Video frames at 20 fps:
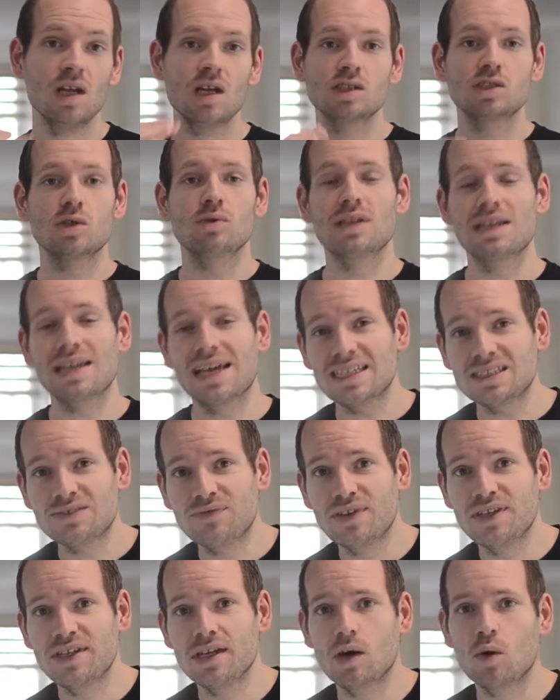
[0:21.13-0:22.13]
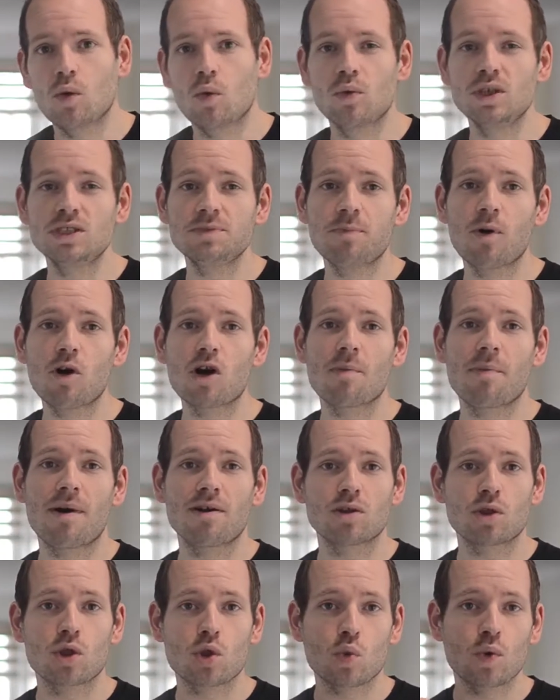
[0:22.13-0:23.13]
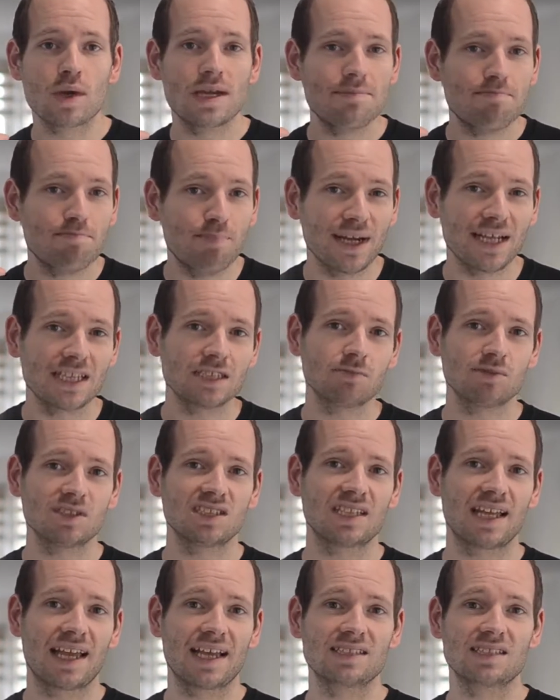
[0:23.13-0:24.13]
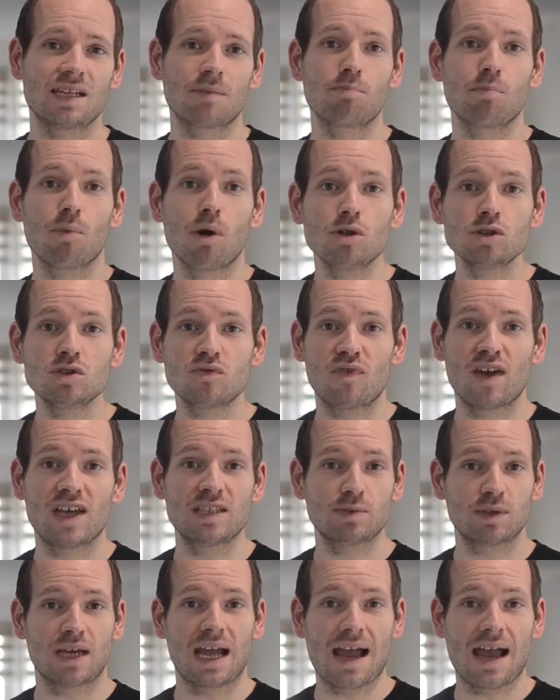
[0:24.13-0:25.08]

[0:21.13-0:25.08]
So in the last video, we spoke about the three biggest mistakes that most Facebook